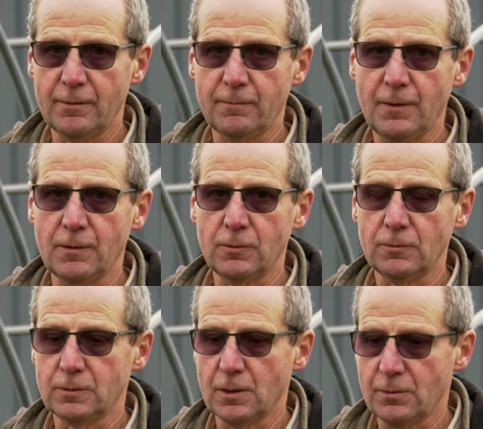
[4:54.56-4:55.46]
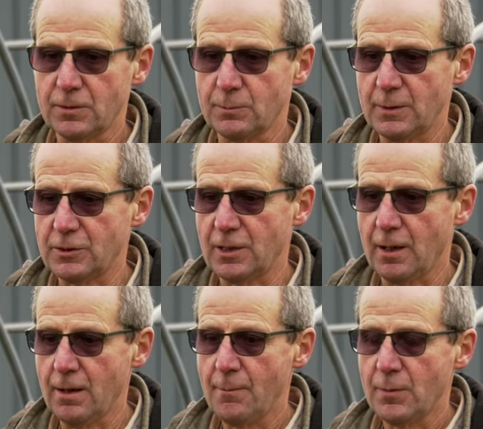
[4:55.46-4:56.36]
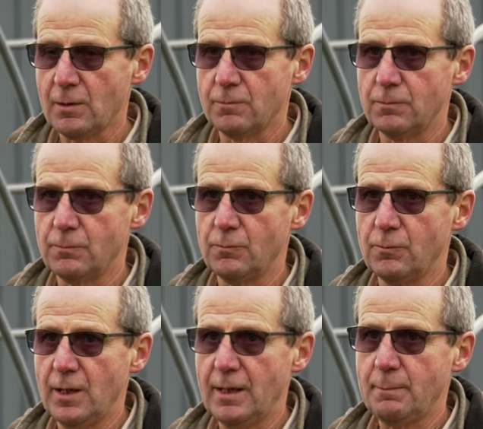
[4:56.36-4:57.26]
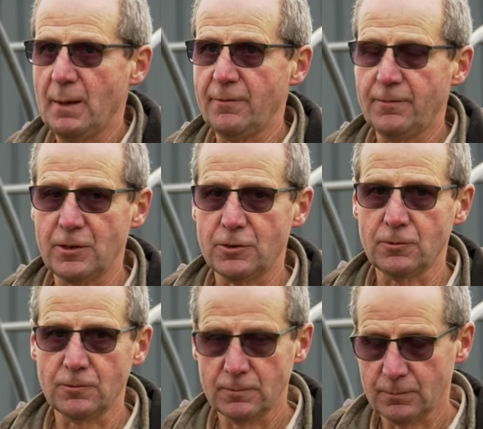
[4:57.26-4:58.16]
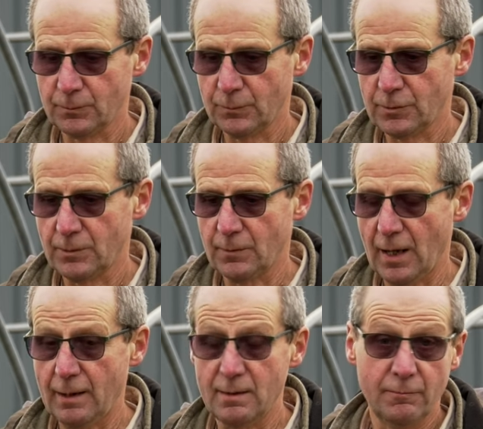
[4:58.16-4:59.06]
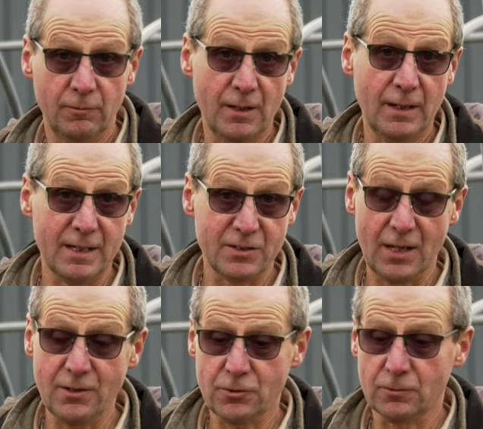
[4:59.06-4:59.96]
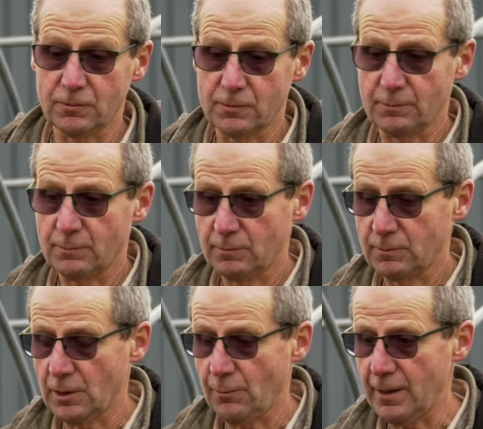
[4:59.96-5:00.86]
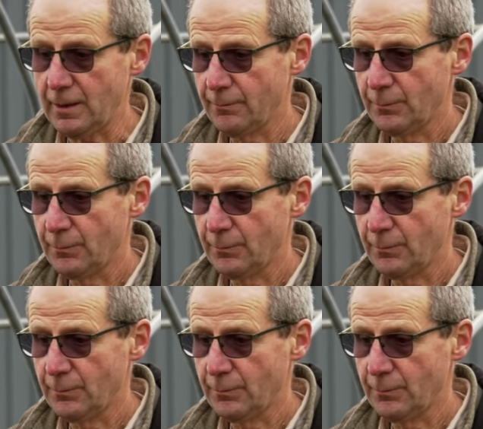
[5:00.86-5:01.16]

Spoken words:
and fungal growths, which are really beneficial and really essential to growing.